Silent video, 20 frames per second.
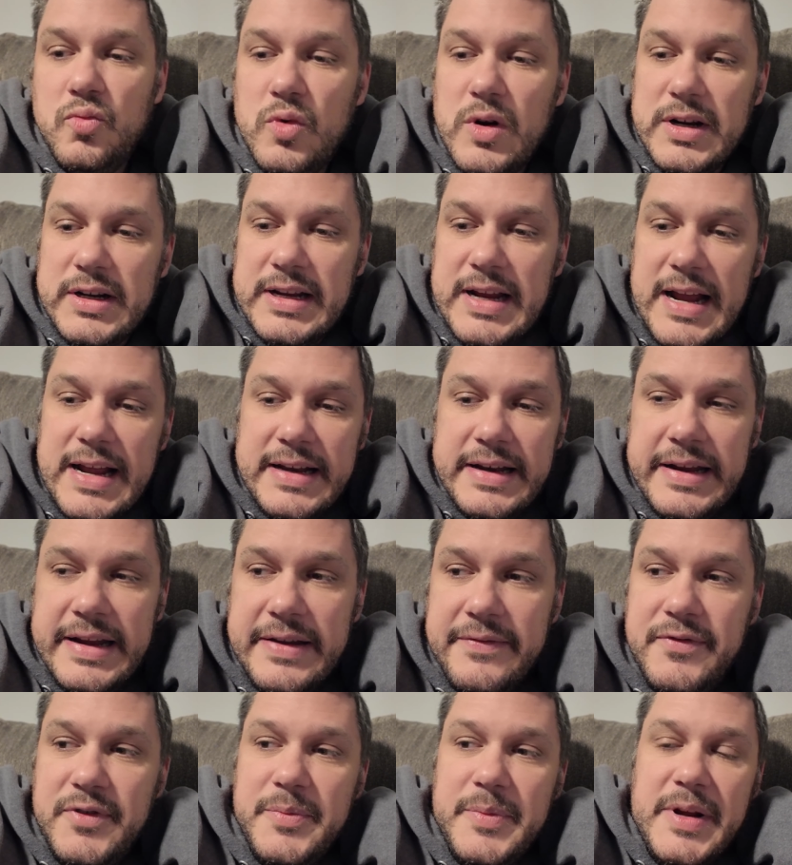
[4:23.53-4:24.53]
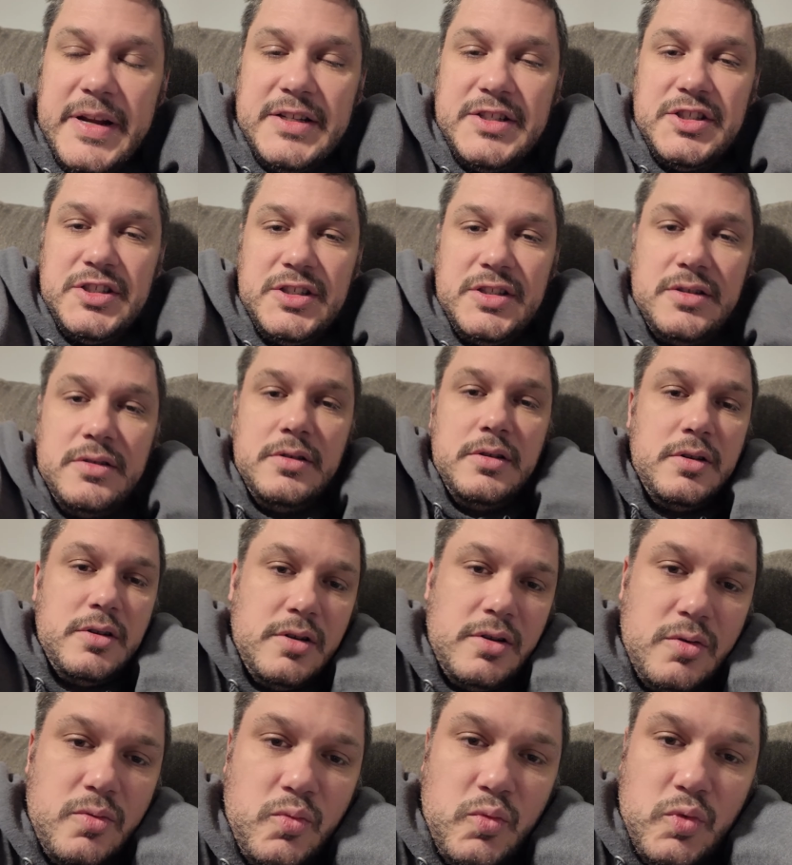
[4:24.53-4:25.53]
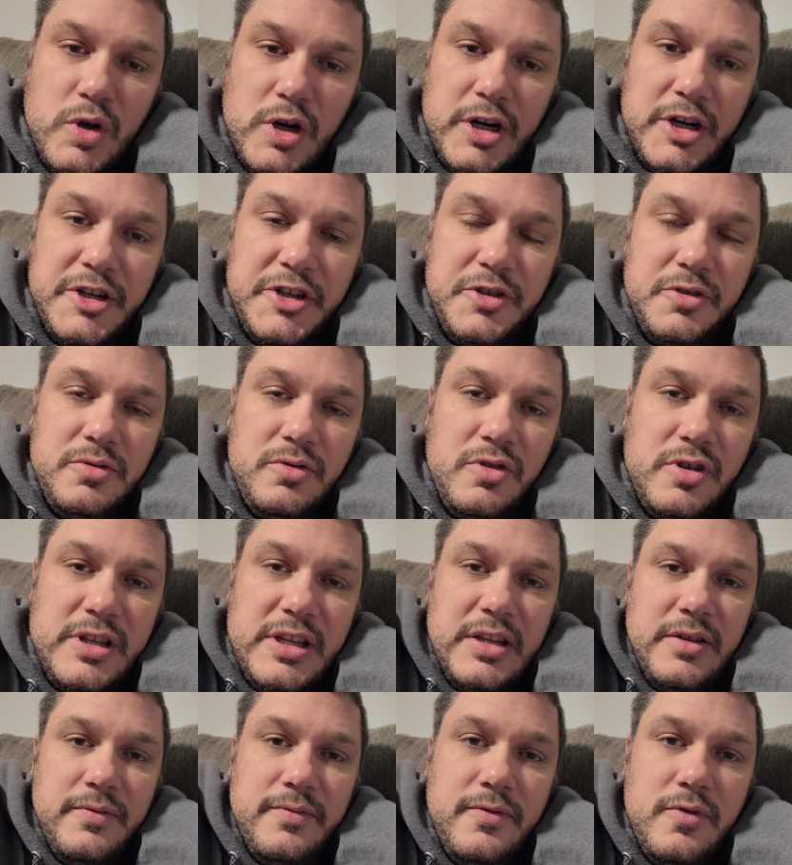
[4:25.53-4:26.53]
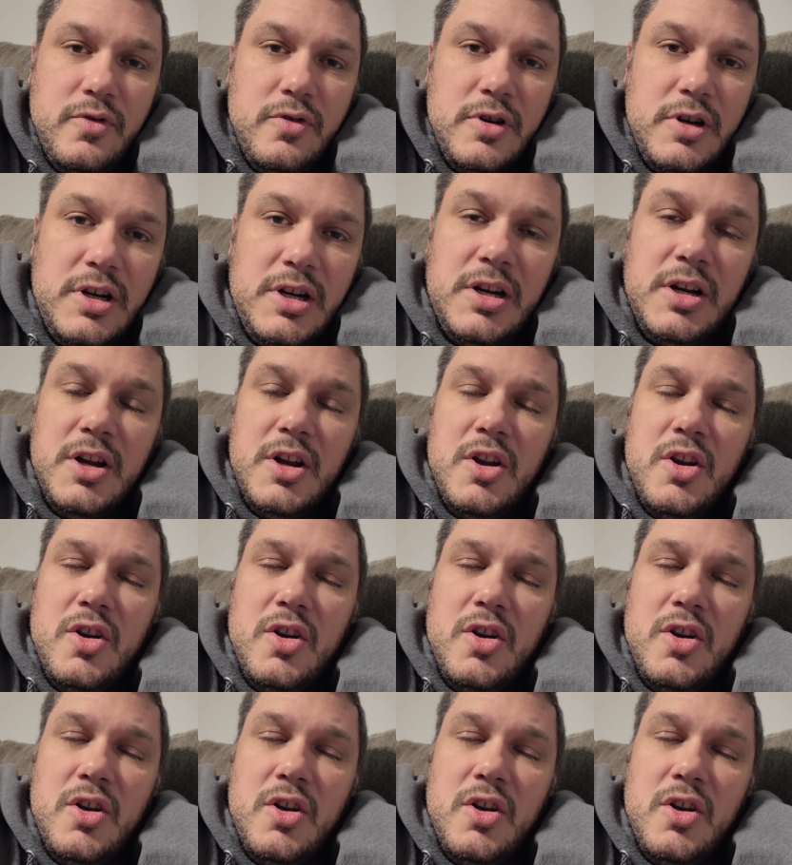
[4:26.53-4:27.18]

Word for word: What kind of information are you looking for?